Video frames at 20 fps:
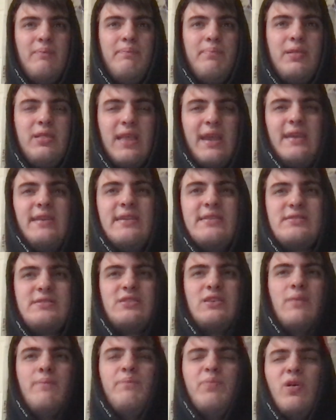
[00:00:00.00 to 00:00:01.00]
plain and
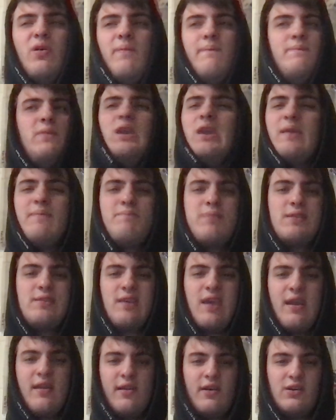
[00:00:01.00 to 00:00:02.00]
simple meat and
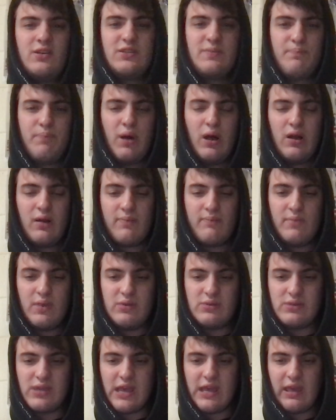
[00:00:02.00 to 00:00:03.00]
potatoes punk
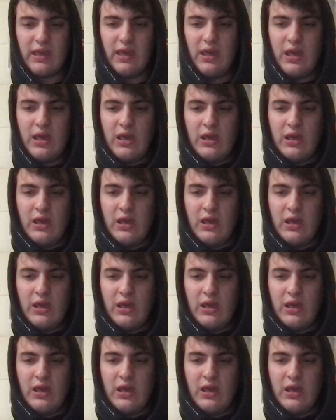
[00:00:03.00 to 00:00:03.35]
music